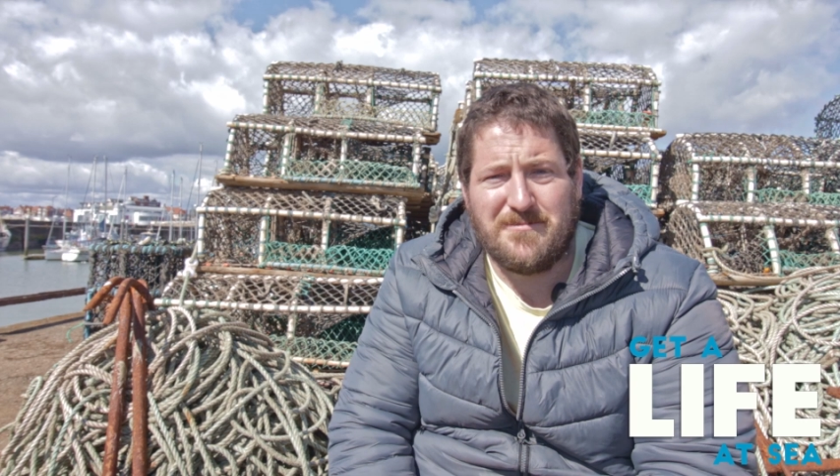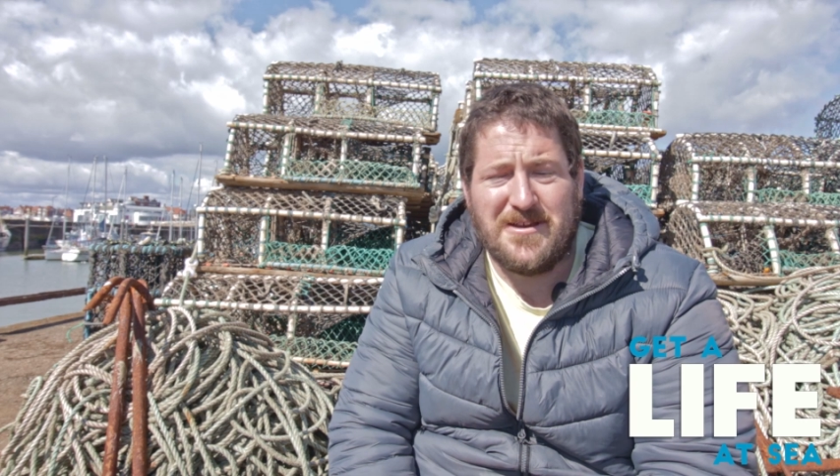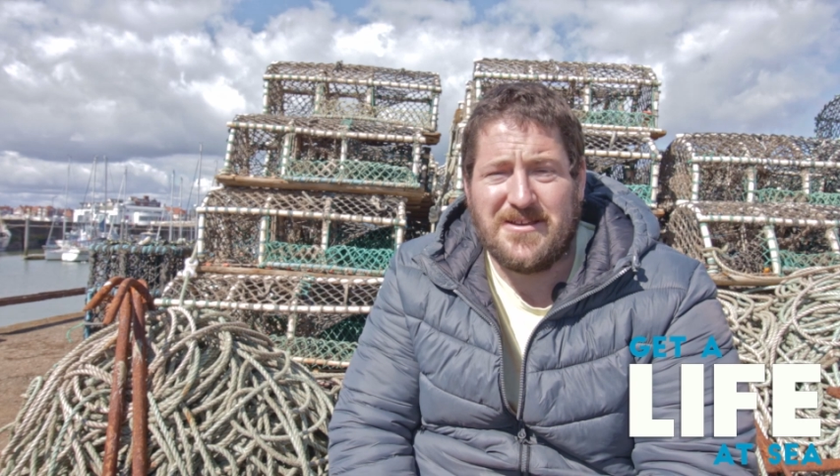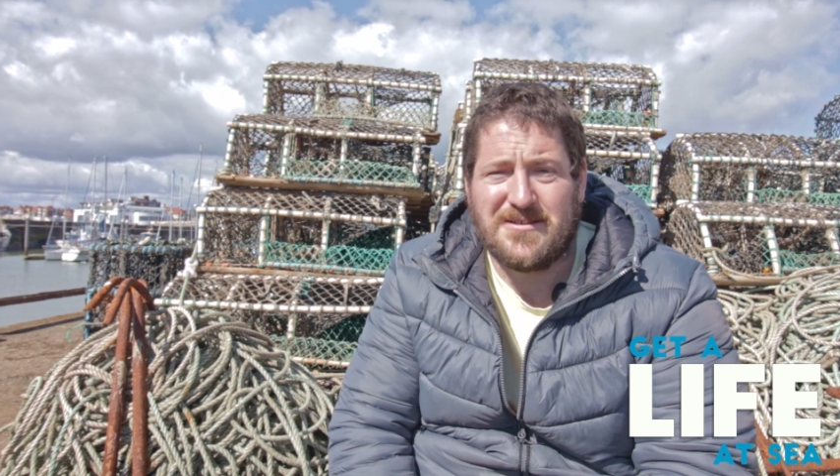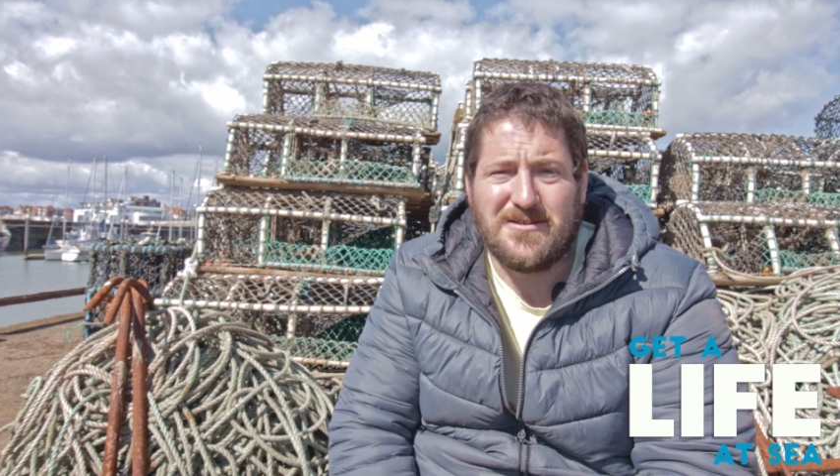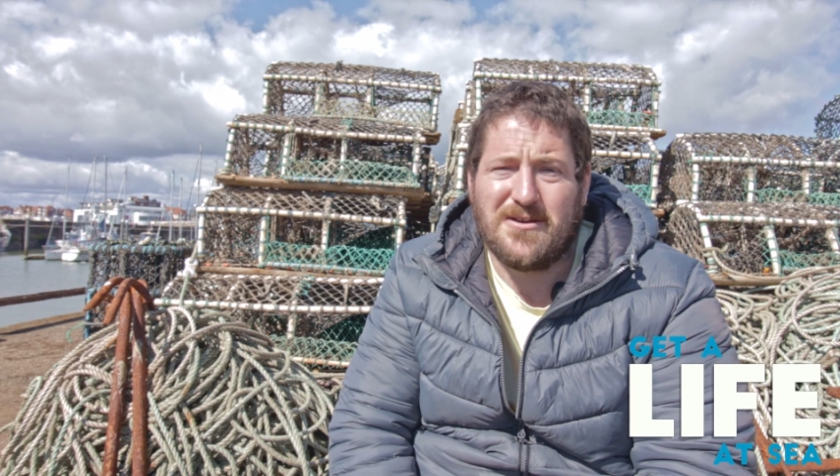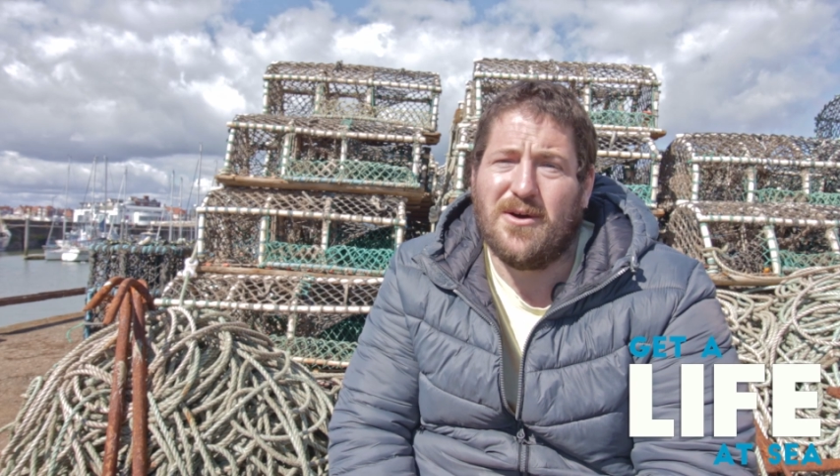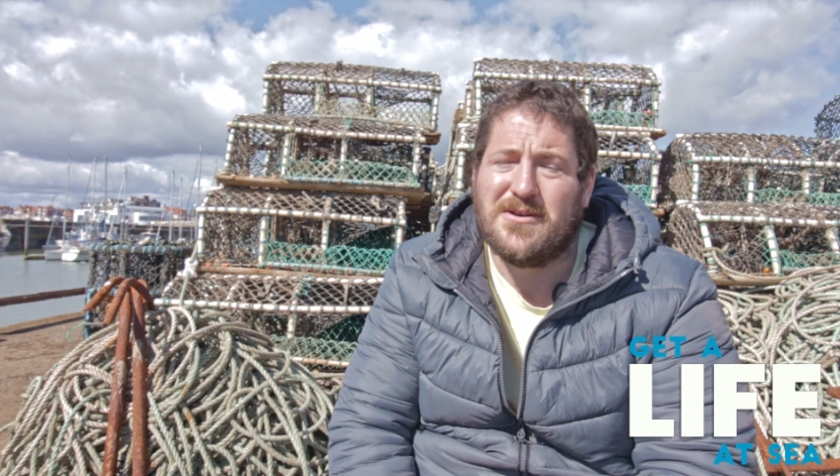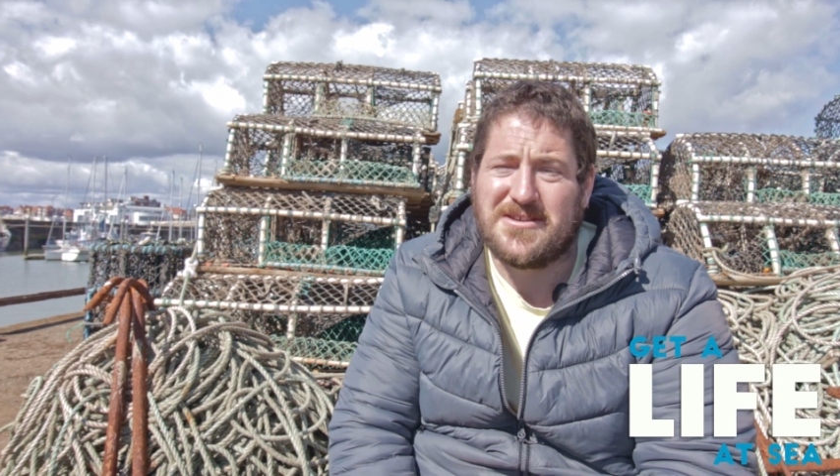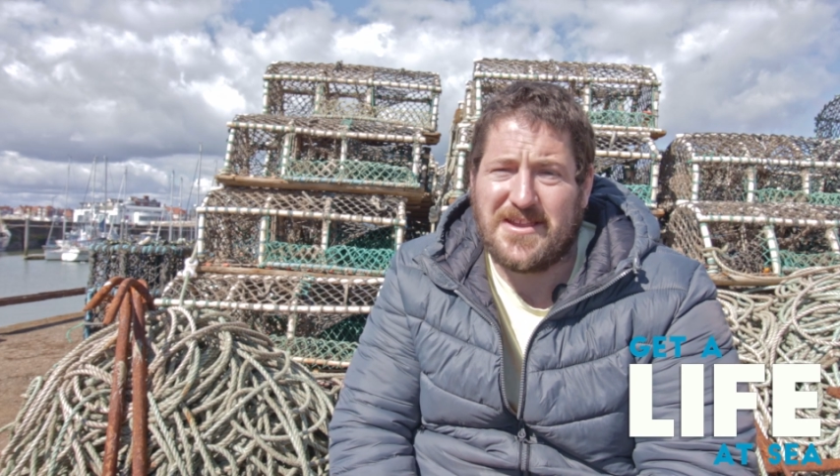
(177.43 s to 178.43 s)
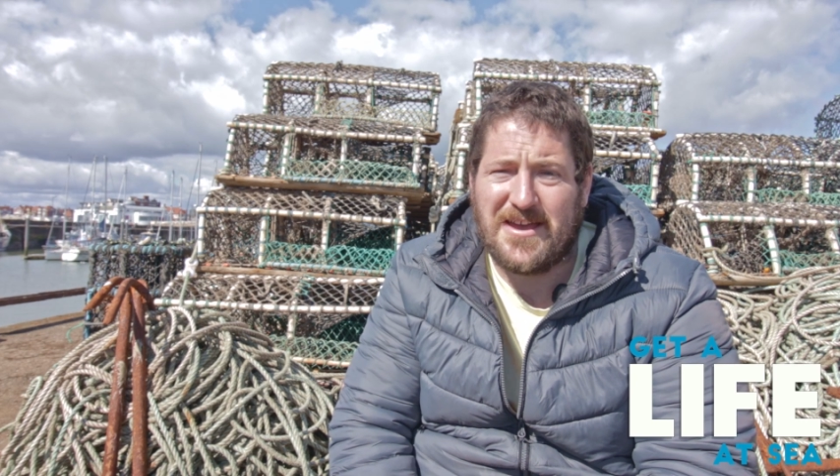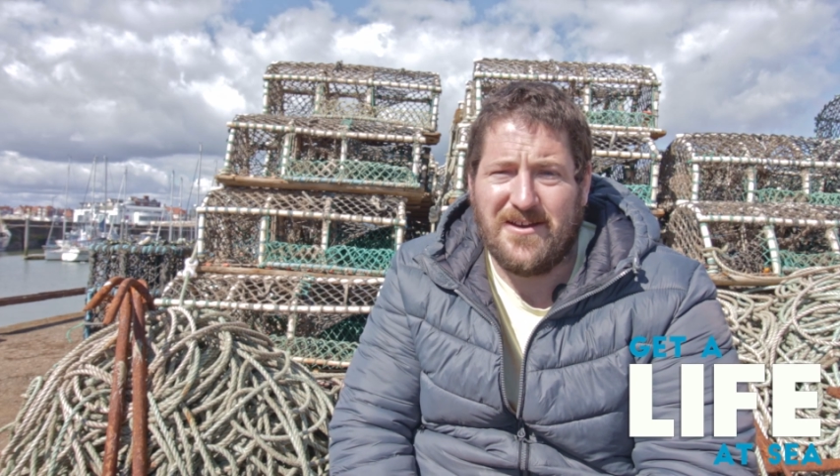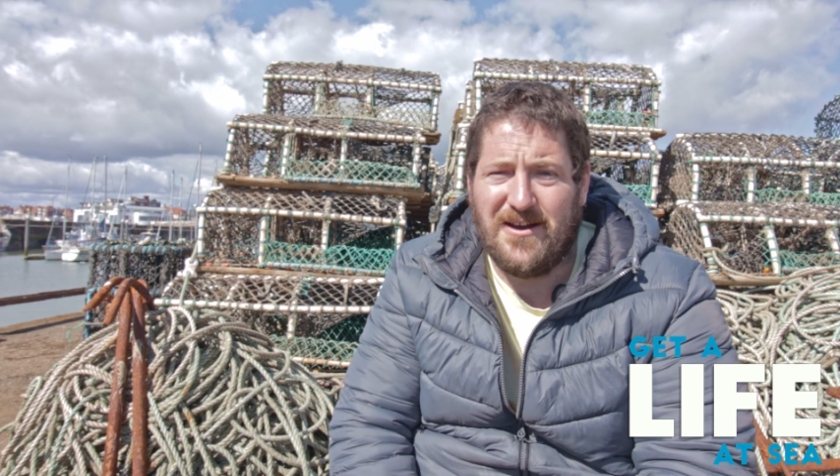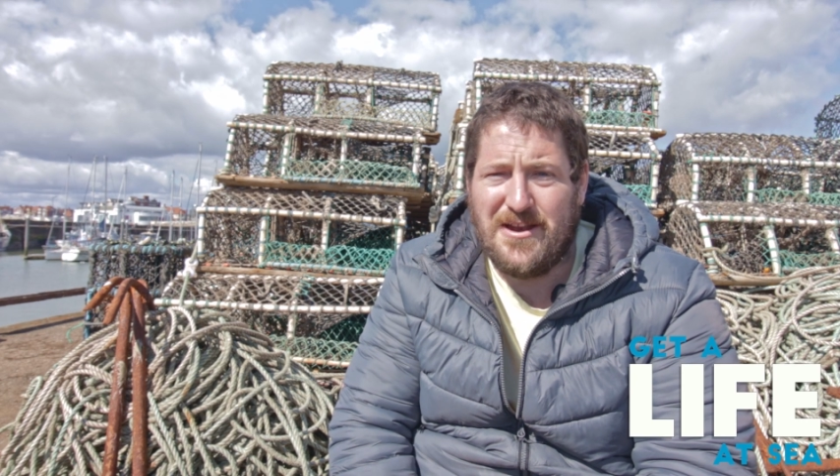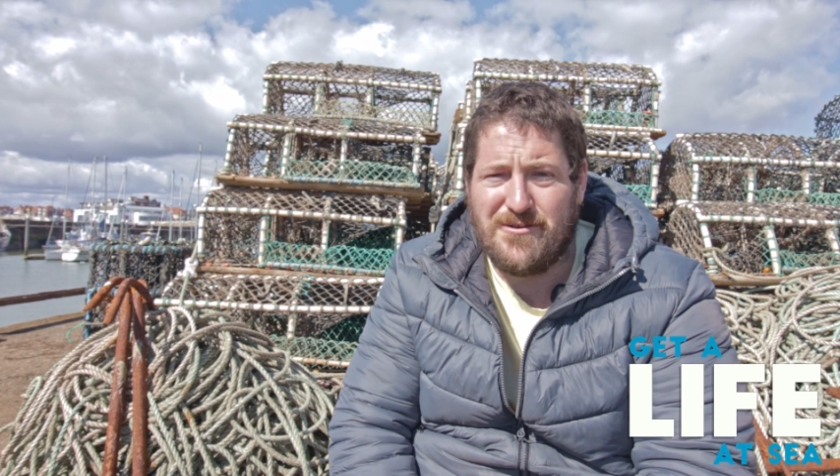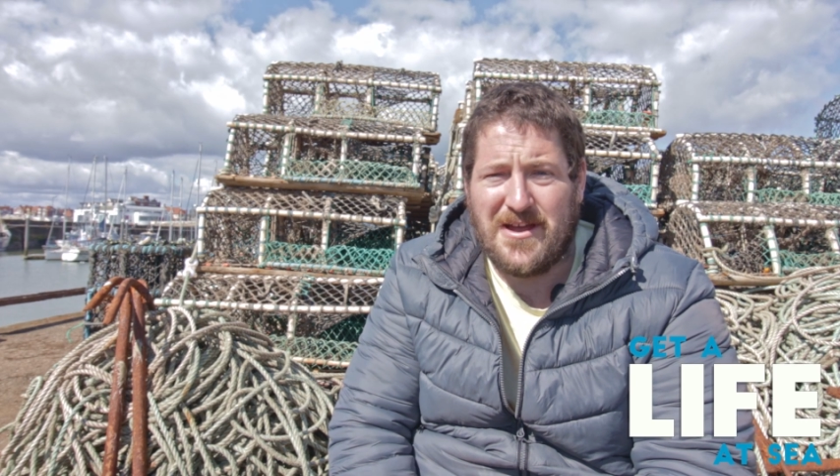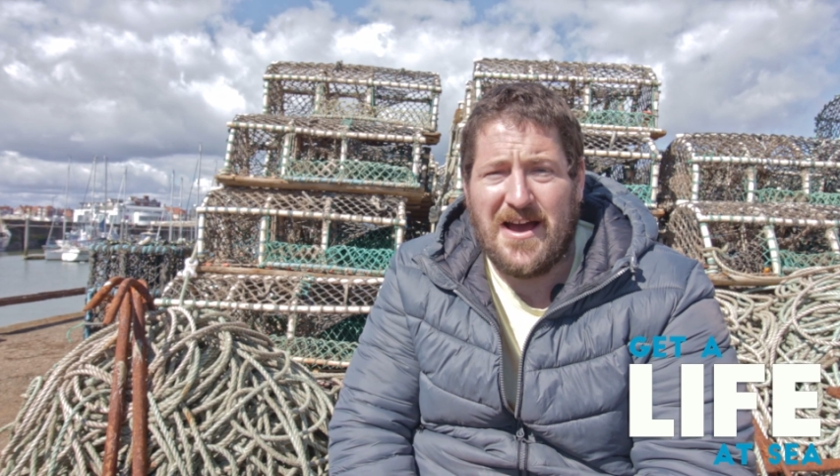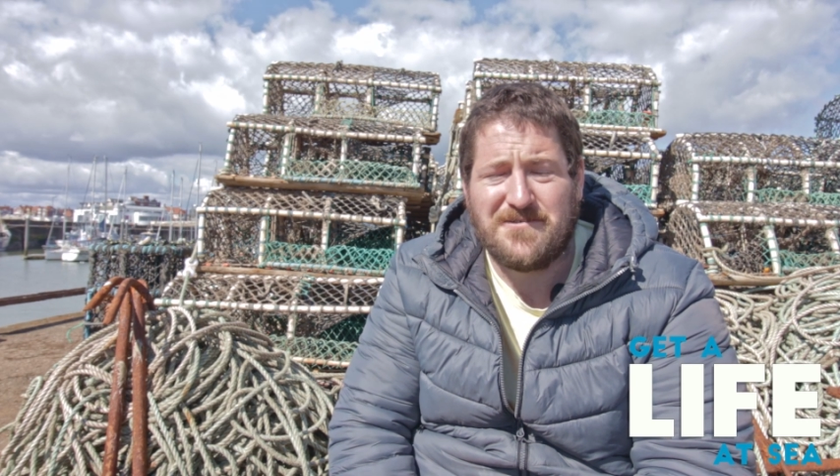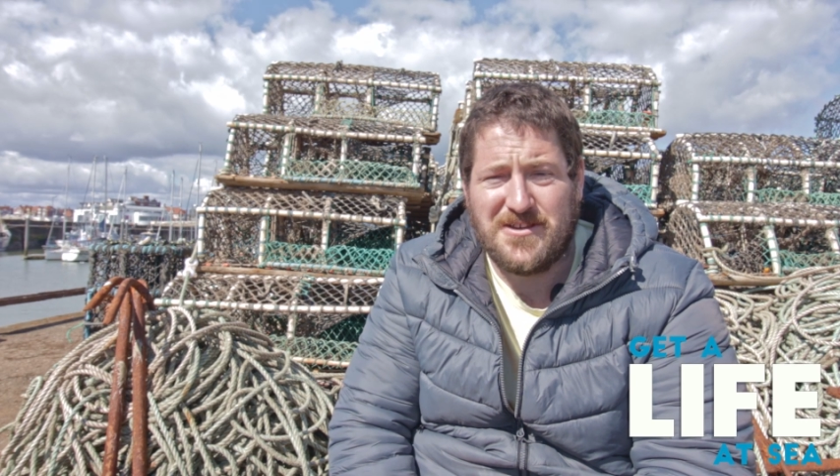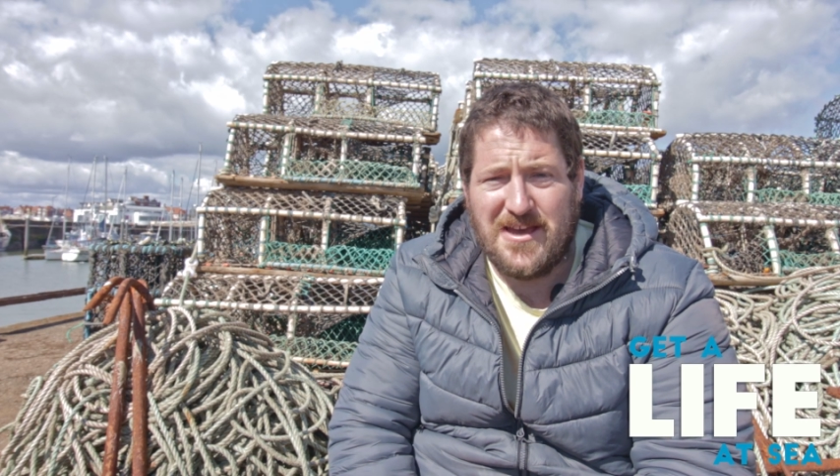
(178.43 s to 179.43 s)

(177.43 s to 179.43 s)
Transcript: I mean, you go as a decky learner on half